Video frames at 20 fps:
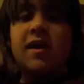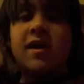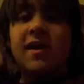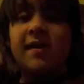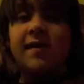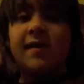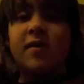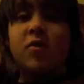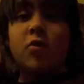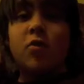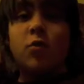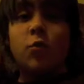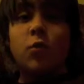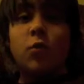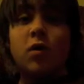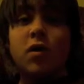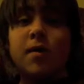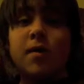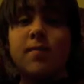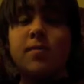Hello and
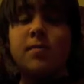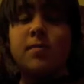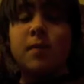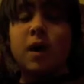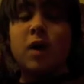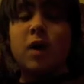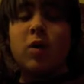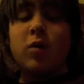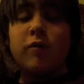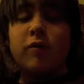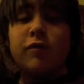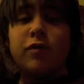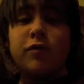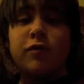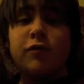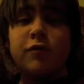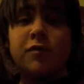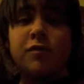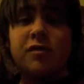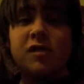welcome to my review
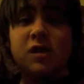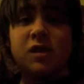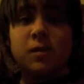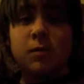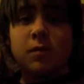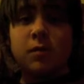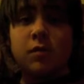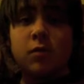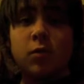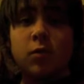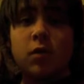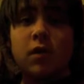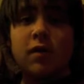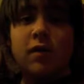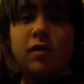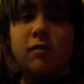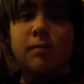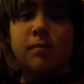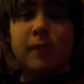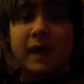for
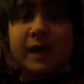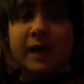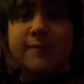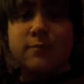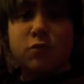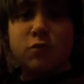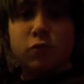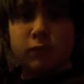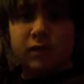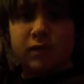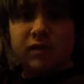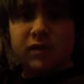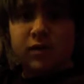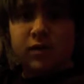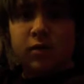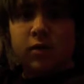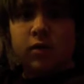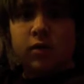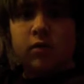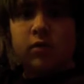CinemaSquad's Bad Movie Series.